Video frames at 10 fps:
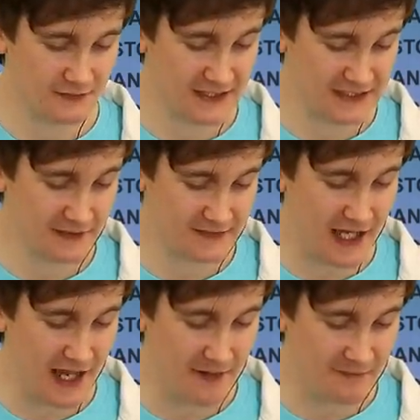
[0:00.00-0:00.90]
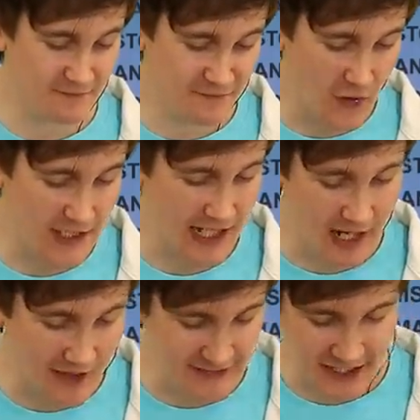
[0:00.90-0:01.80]
There's still time. Fucking
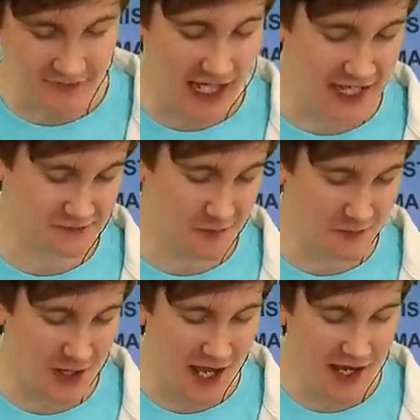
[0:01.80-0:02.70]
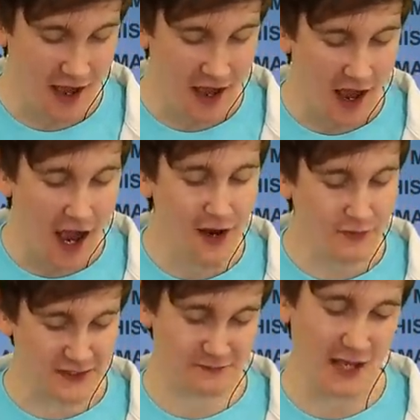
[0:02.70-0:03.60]
hell, that's like the last one, but I, I
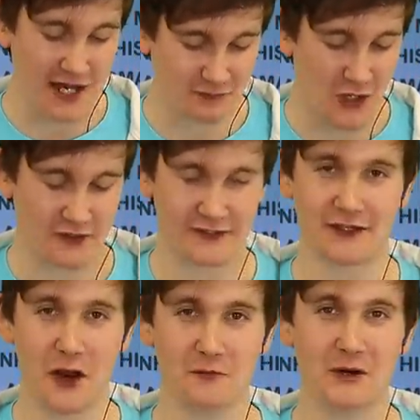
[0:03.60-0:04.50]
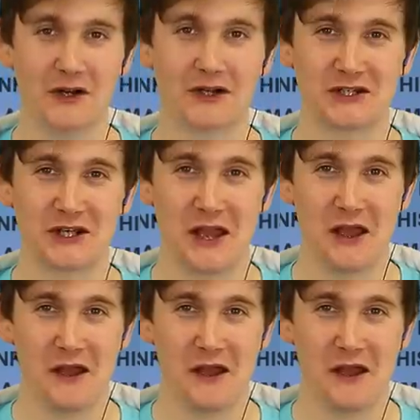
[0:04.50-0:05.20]
respect Ross so much